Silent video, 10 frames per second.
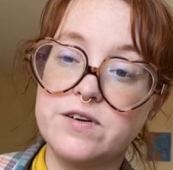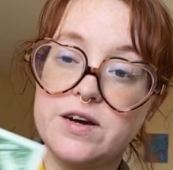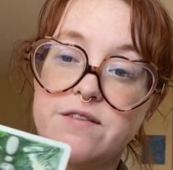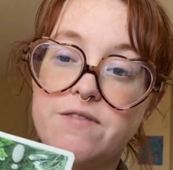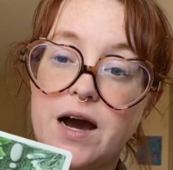
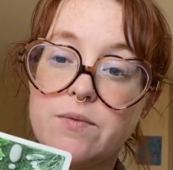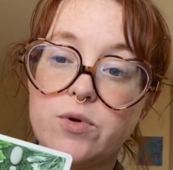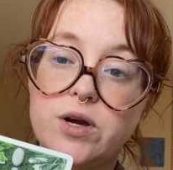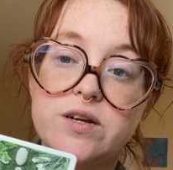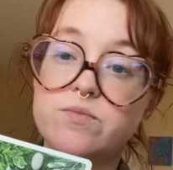very
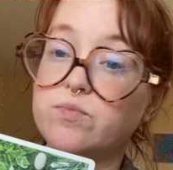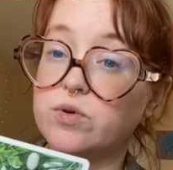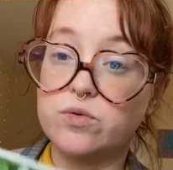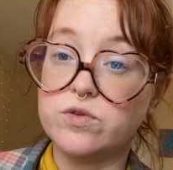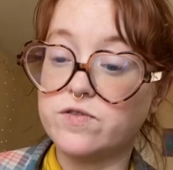vibrant,
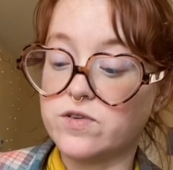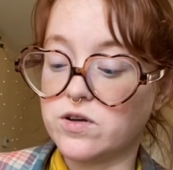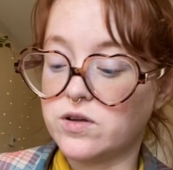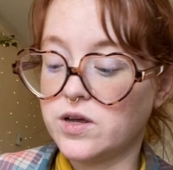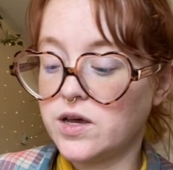
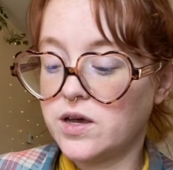beautiful